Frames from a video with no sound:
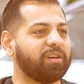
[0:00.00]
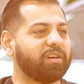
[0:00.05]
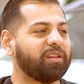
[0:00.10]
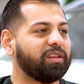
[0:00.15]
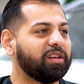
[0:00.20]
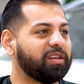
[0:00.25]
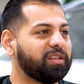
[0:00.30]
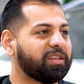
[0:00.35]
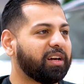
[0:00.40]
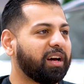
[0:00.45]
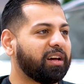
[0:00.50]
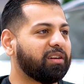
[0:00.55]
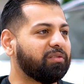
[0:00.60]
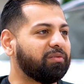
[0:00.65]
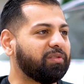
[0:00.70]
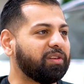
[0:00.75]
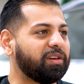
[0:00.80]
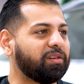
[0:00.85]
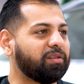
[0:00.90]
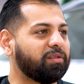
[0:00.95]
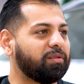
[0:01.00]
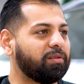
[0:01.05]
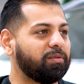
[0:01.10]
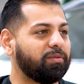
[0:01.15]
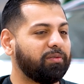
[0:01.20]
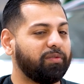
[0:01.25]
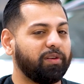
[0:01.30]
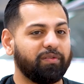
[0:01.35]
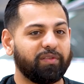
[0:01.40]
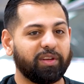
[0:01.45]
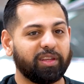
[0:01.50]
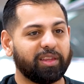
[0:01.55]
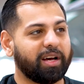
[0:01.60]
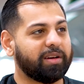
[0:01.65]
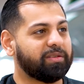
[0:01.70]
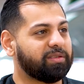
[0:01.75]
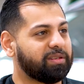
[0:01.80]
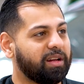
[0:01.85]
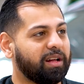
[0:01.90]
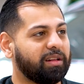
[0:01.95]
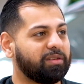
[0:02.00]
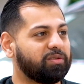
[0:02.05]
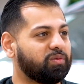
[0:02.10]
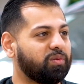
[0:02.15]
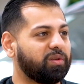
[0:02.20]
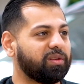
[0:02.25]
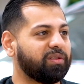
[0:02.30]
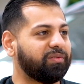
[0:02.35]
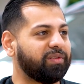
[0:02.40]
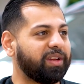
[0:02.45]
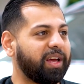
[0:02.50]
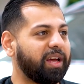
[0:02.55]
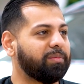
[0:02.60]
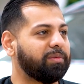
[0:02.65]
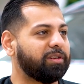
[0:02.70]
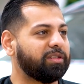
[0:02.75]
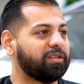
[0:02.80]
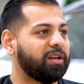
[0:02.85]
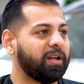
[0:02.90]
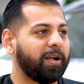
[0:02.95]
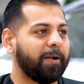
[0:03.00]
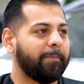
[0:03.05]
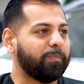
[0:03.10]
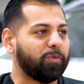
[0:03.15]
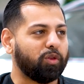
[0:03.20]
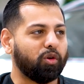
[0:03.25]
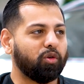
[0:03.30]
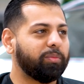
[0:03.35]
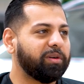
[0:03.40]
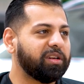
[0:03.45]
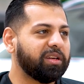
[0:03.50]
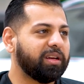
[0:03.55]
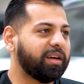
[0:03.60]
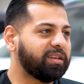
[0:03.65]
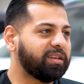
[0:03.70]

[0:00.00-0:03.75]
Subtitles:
a clean title vehicle, $50,000 worth of damage, nobody